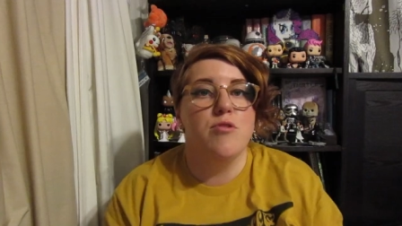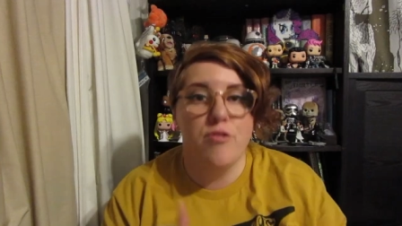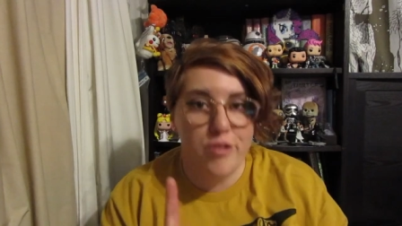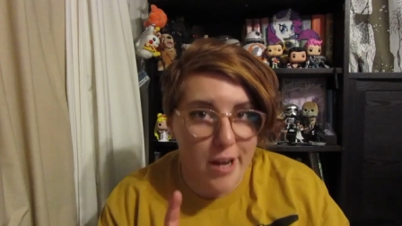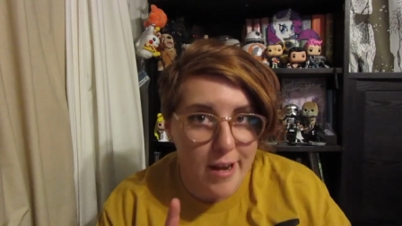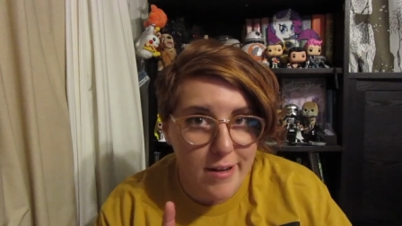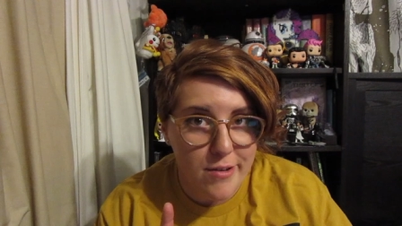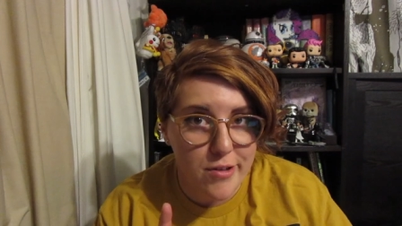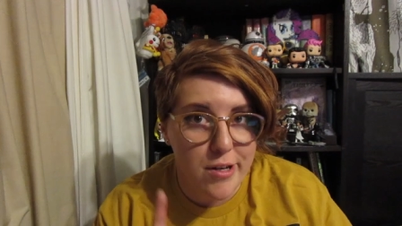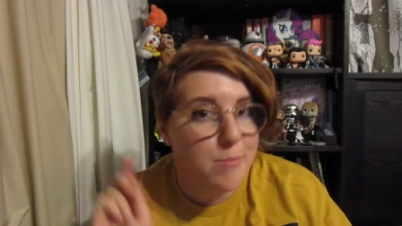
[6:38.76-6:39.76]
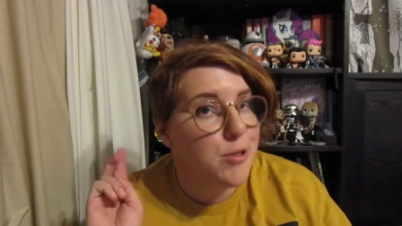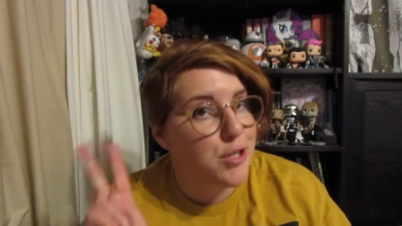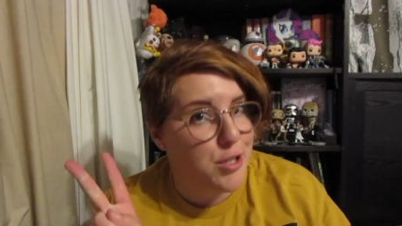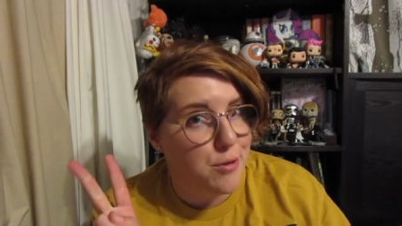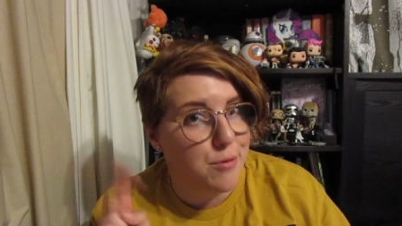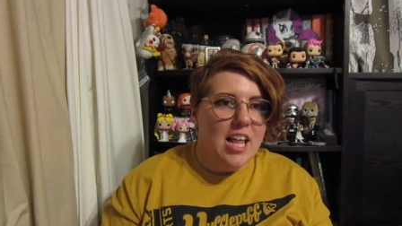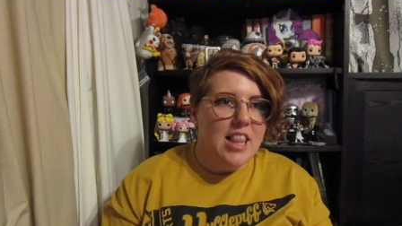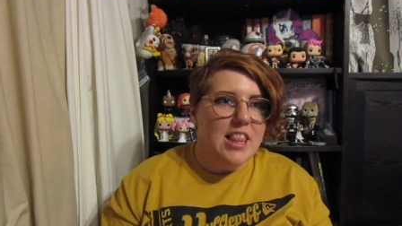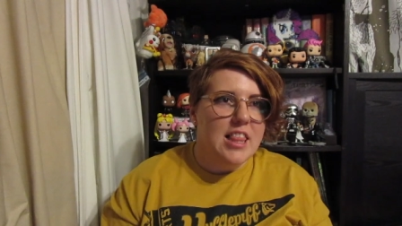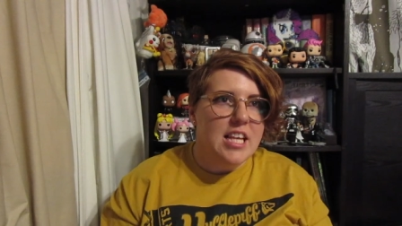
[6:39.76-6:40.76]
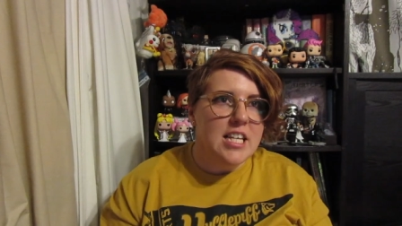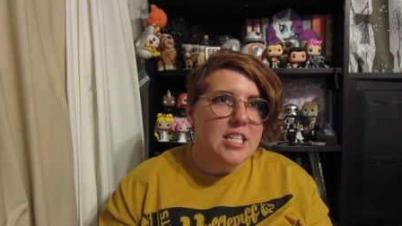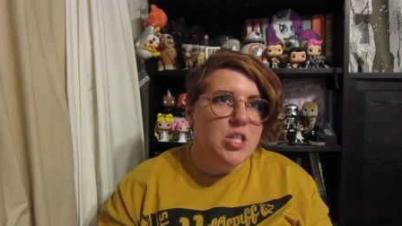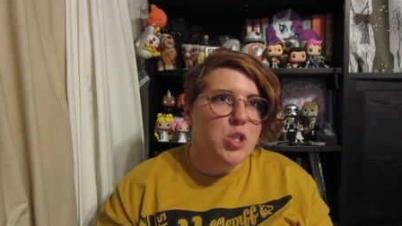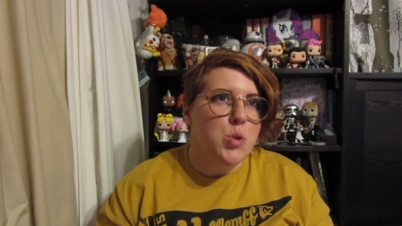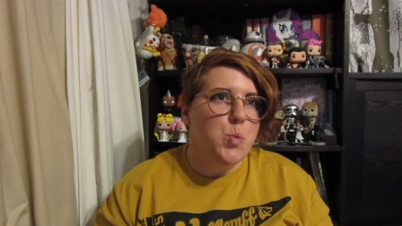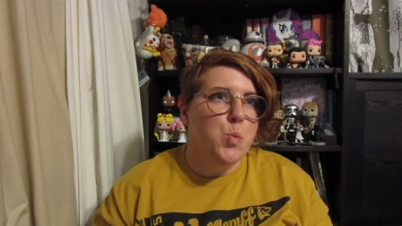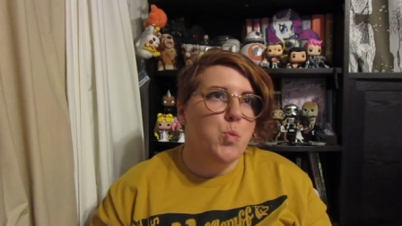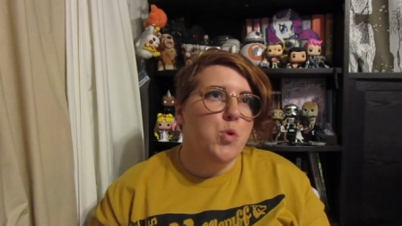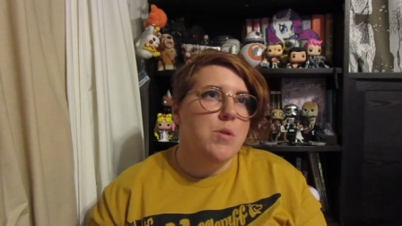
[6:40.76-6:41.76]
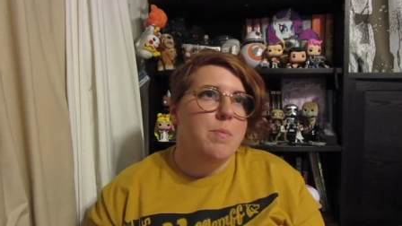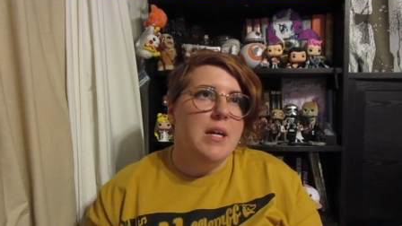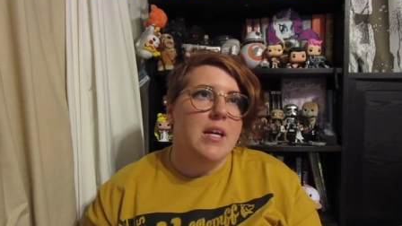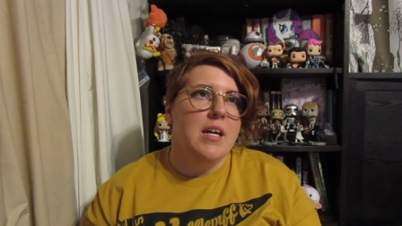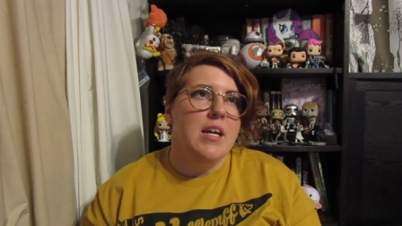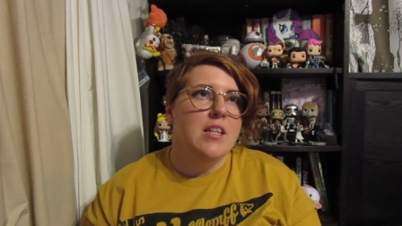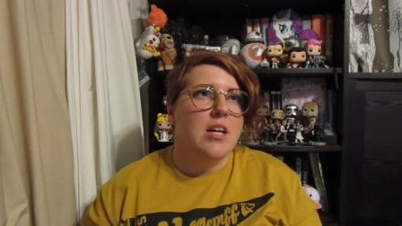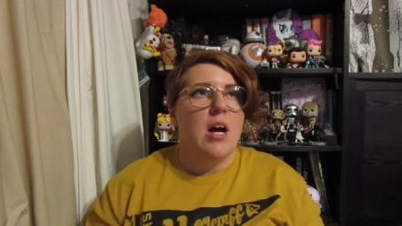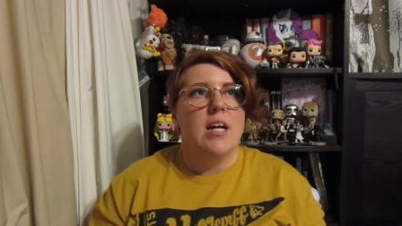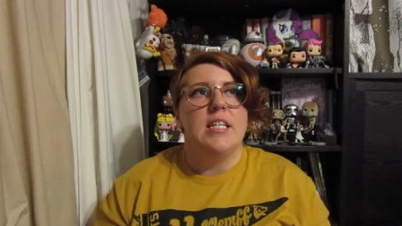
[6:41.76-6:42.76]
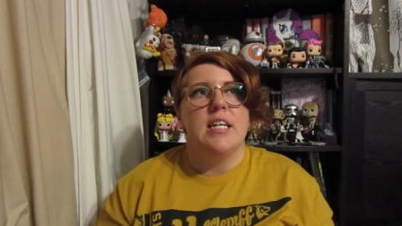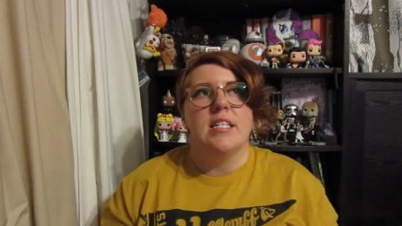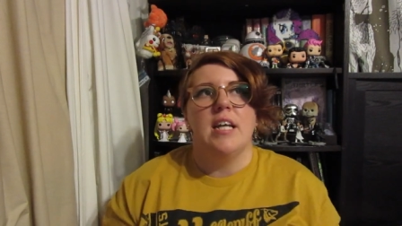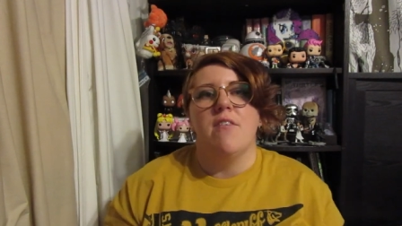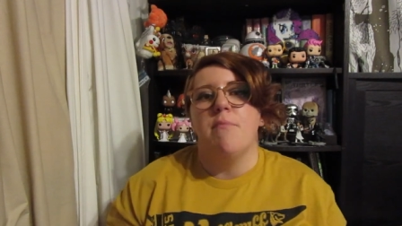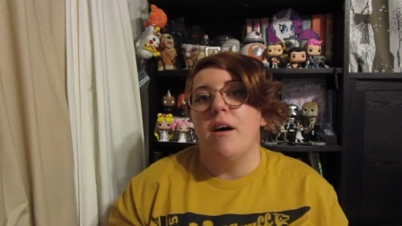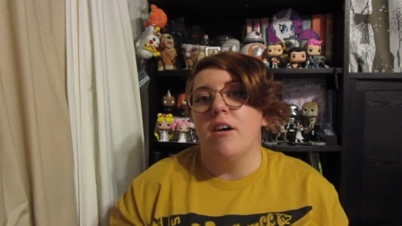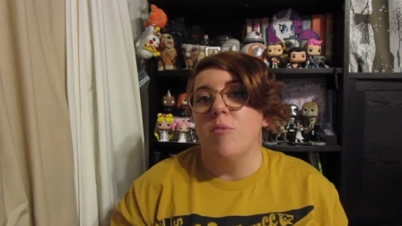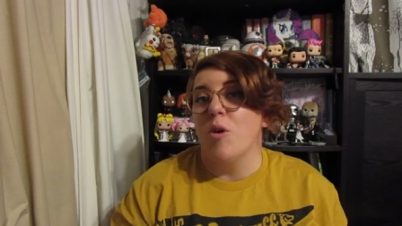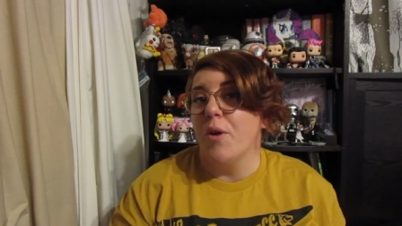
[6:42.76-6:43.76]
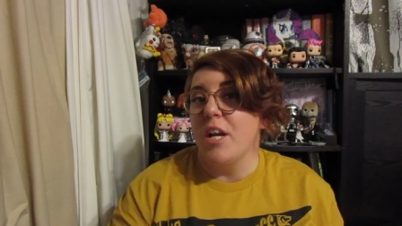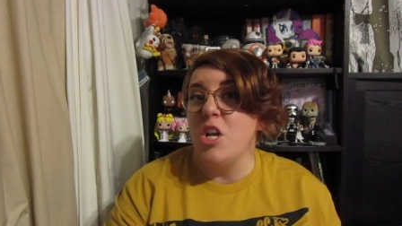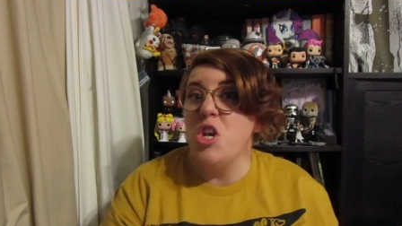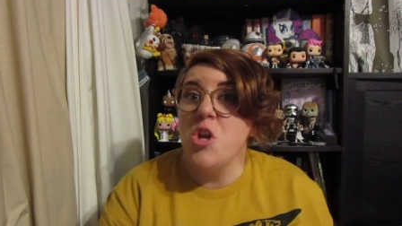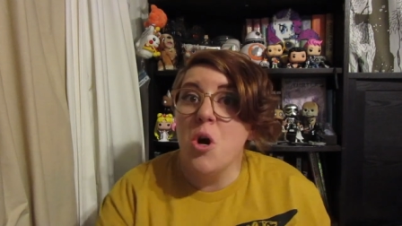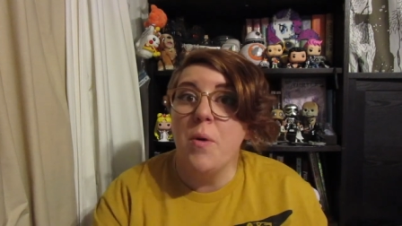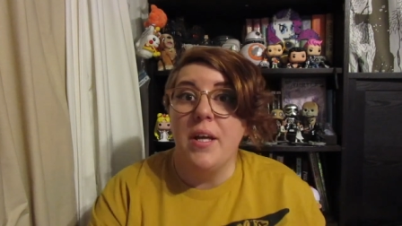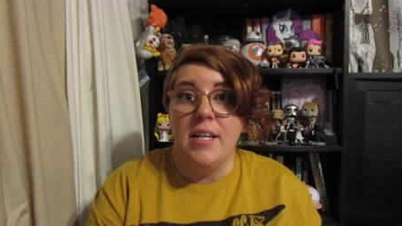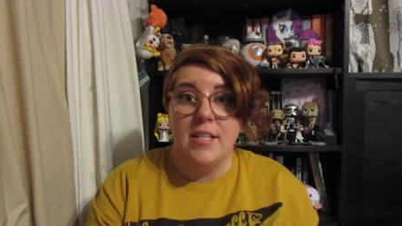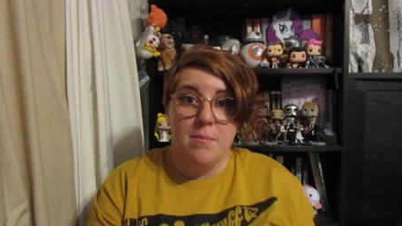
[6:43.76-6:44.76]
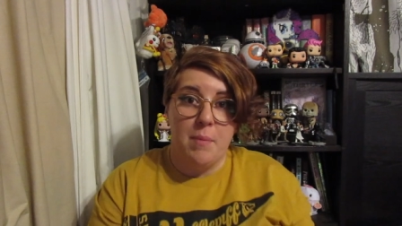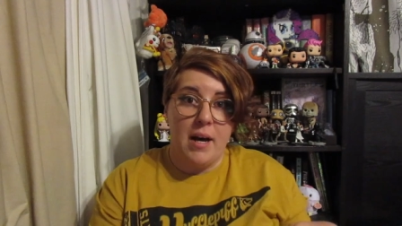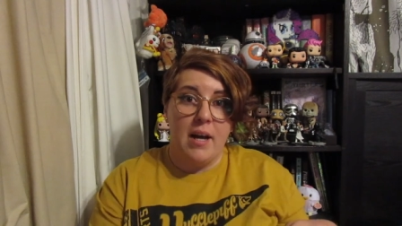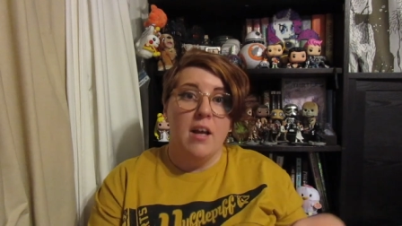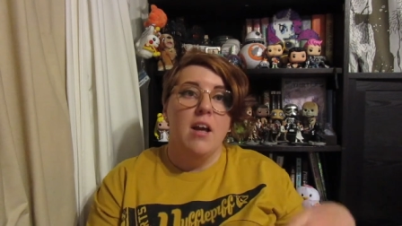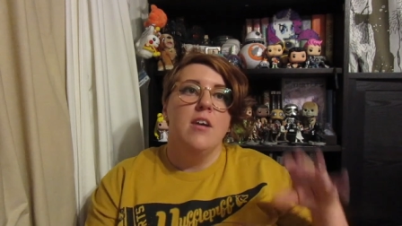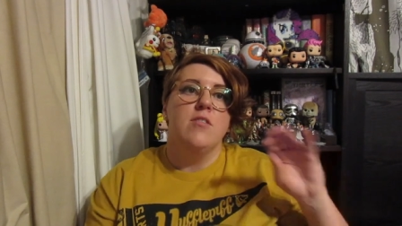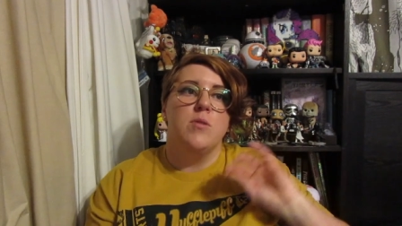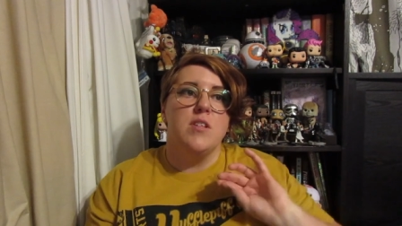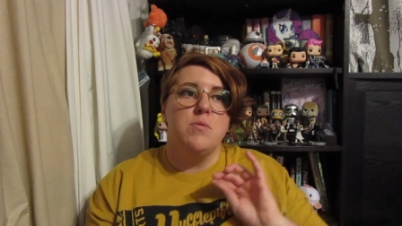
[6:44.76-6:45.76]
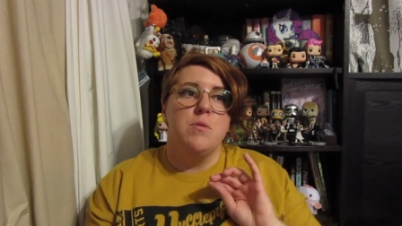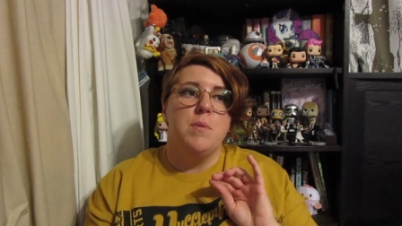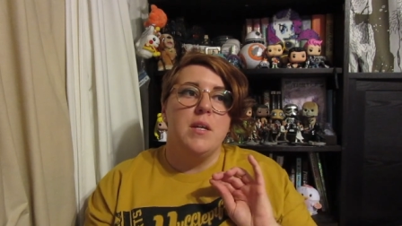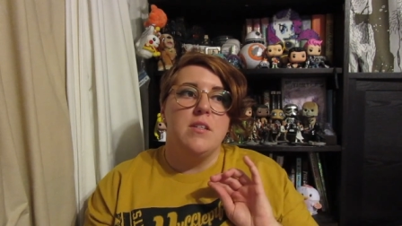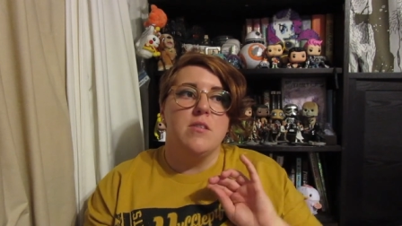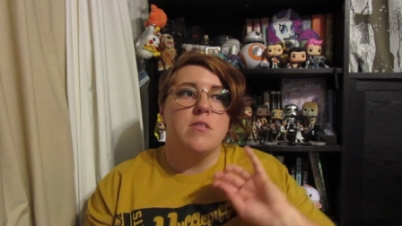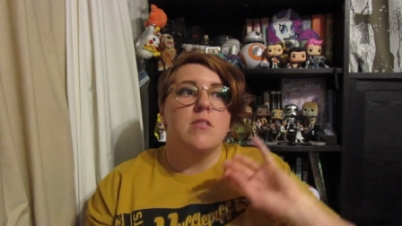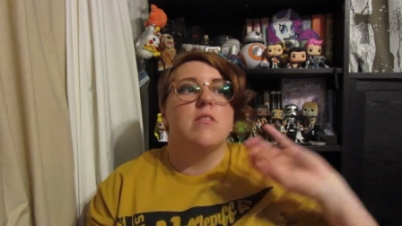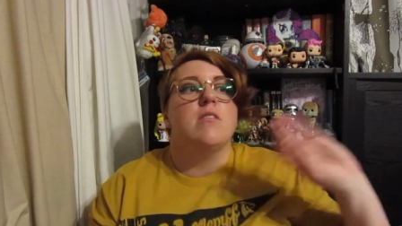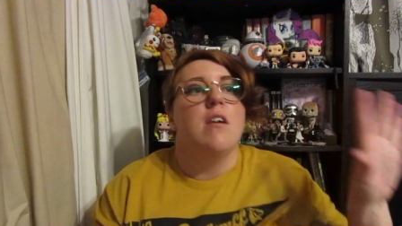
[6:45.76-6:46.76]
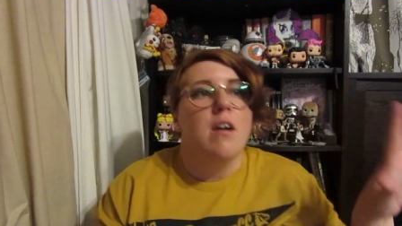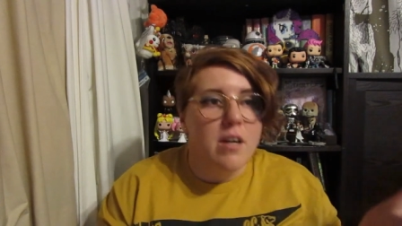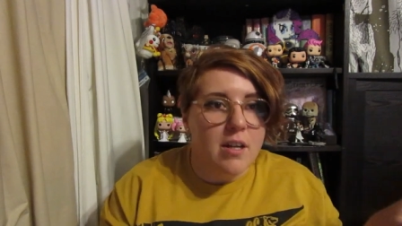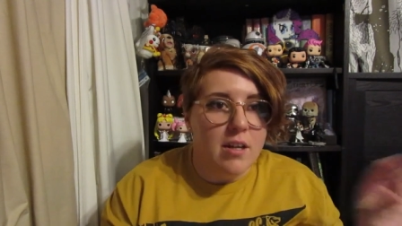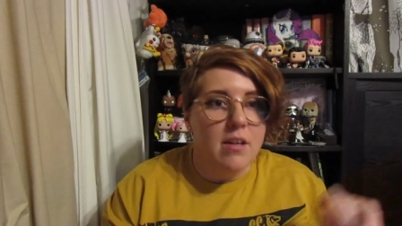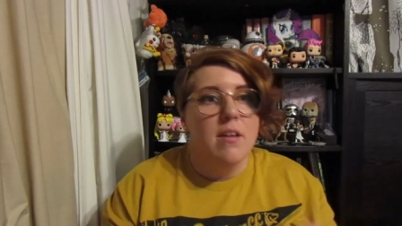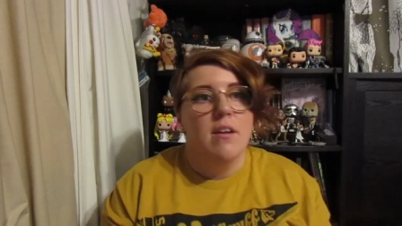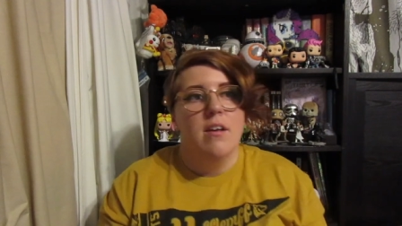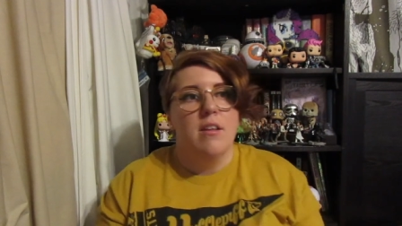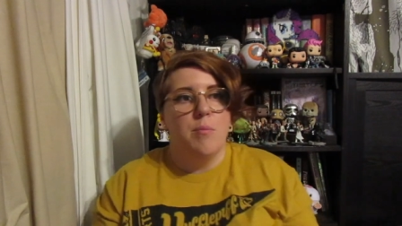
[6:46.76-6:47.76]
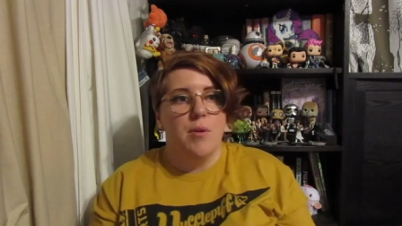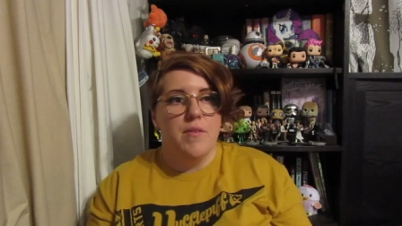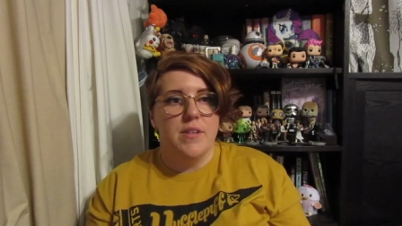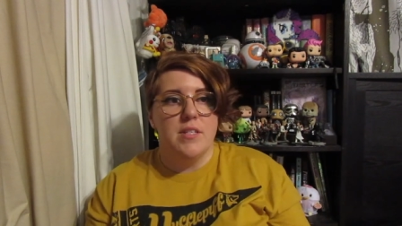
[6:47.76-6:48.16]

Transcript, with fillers: Change number 2. This would be in the context of Malcolm already knowing he's bi. So this would be discarding the previous